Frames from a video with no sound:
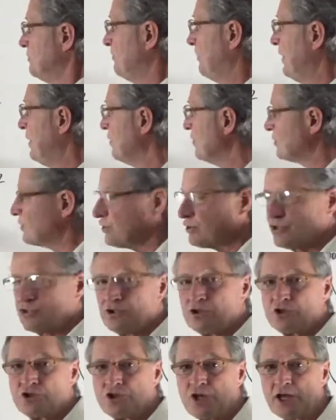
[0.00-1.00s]
pierces
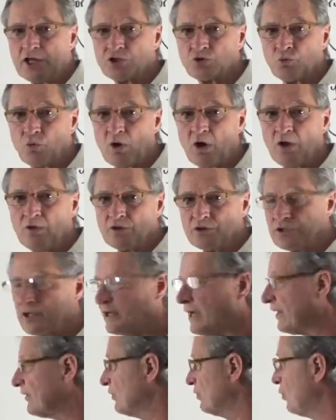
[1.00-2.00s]
their chest wall and there's
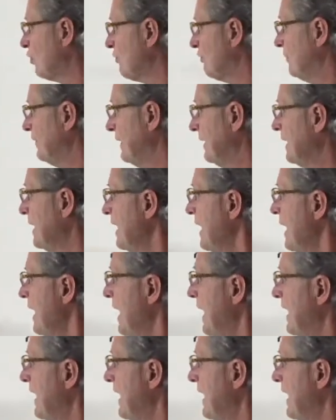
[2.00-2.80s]
another opening